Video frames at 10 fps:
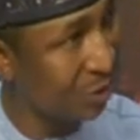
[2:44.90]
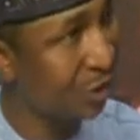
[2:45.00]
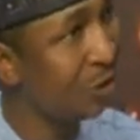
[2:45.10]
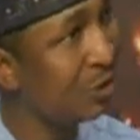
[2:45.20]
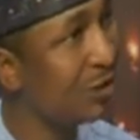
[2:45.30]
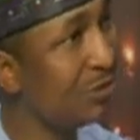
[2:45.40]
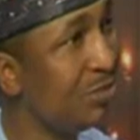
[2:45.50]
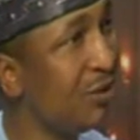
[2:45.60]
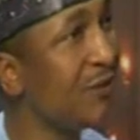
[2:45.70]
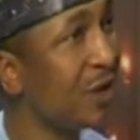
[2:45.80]
using
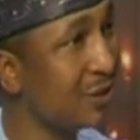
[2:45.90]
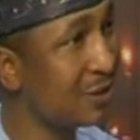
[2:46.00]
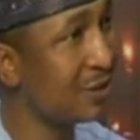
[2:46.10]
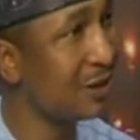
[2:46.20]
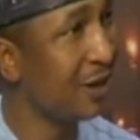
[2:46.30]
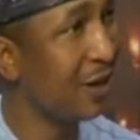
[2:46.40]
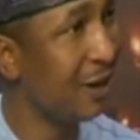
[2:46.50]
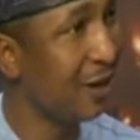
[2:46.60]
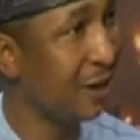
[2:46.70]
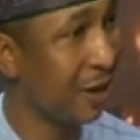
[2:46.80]
BVAS
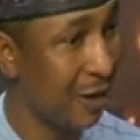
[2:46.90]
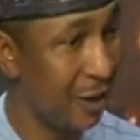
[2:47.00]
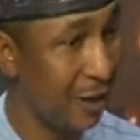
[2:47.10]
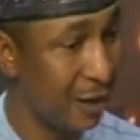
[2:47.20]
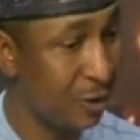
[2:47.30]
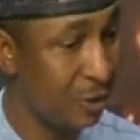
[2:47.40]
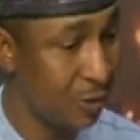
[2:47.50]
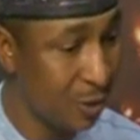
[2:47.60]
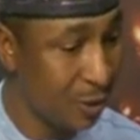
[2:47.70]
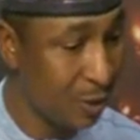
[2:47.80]
uh, and, and the
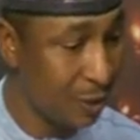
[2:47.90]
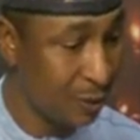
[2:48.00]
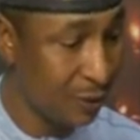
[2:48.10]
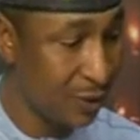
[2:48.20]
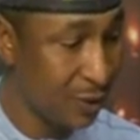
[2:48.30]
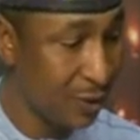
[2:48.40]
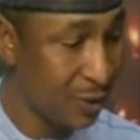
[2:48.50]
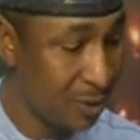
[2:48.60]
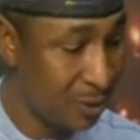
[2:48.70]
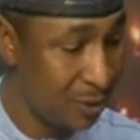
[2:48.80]
role of
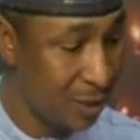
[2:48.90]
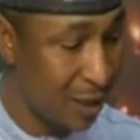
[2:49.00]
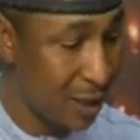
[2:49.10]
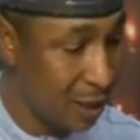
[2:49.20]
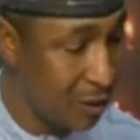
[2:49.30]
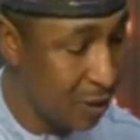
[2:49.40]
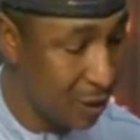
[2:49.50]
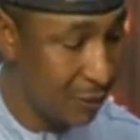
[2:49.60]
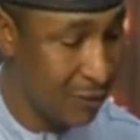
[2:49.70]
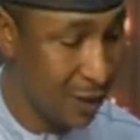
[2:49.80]
you know,
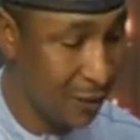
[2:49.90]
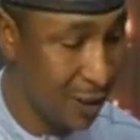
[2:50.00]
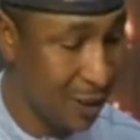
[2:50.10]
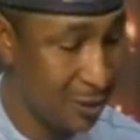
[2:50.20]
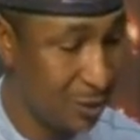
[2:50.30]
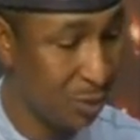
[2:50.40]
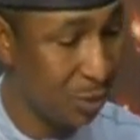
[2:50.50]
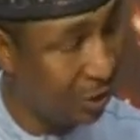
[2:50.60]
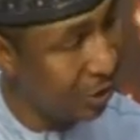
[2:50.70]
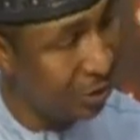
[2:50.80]
electoral observers,
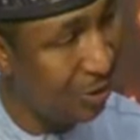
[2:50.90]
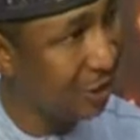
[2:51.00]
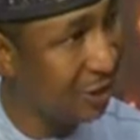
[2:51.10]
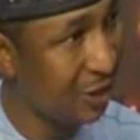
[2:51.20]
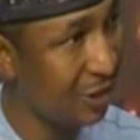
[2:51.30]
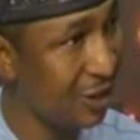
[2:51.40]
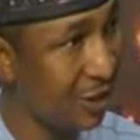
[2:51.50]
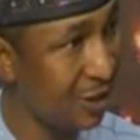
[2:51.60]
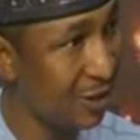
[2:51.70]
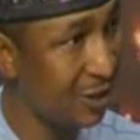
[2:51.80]
polling unit
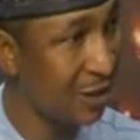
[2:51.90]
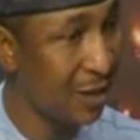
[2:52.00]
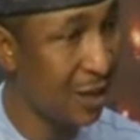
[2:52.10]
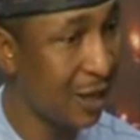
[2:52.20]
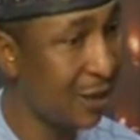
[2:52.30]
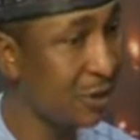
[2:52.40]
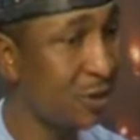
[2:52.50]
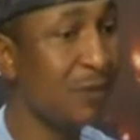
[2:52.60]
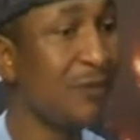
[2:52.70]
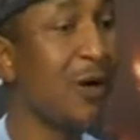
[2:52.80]
agents, and the
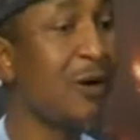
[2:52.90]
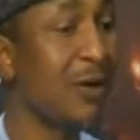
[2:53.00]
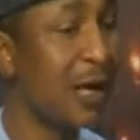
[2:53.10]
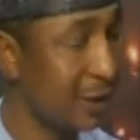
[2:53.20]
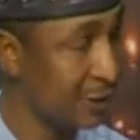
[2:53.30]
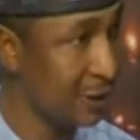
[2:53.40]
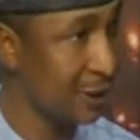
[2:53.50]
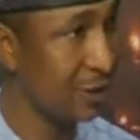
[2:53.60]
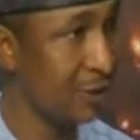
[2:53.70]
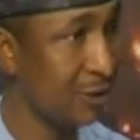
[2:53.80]
overall
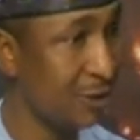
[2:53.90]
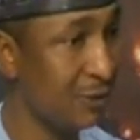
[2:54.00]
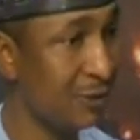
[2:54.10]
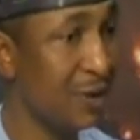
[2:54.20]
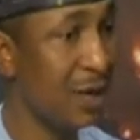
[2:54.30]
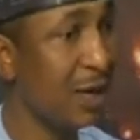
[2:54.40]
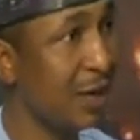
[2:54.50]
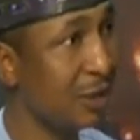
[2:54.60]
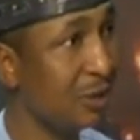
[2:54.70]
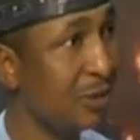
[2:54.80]
architecture of
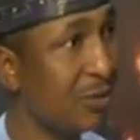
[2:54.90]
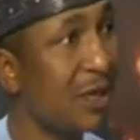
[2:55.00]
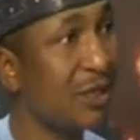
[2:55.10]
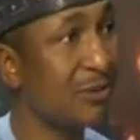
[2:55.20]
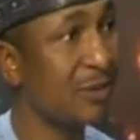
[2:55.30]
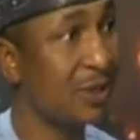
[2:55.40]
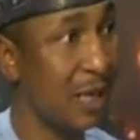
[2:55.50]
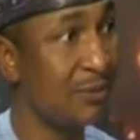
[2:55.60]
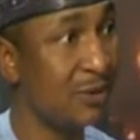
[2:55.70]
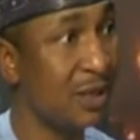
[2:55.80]
election management.
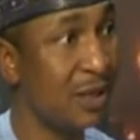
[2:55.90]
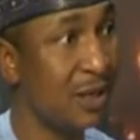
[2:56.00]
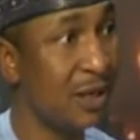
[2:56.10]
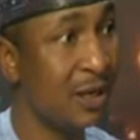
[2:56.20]
I'm really